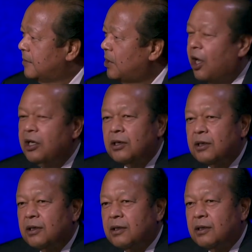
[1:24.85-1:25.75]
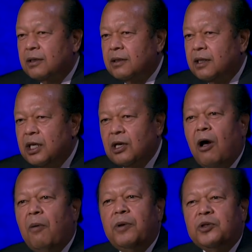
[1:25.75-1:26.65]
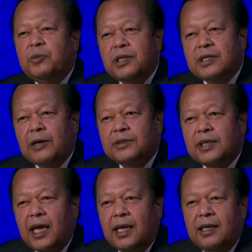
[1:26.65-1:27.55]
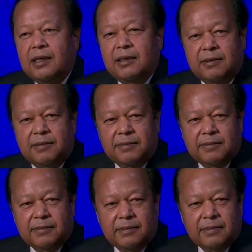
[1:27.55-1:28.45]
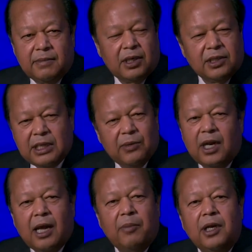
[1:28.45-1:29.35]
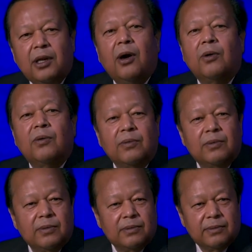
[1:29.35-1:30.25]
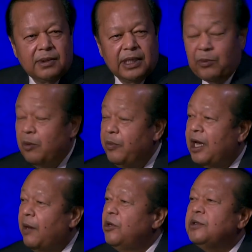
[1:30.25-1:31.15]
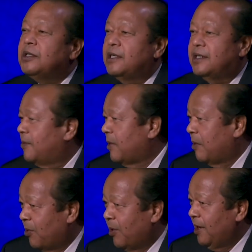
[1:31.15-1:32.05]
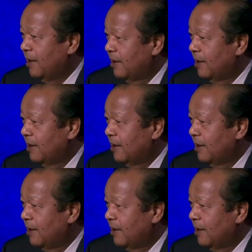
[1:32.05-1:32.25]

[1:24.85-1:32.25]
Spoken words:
Not the accomplishments outside, because they will come and go. They will become useless at one point.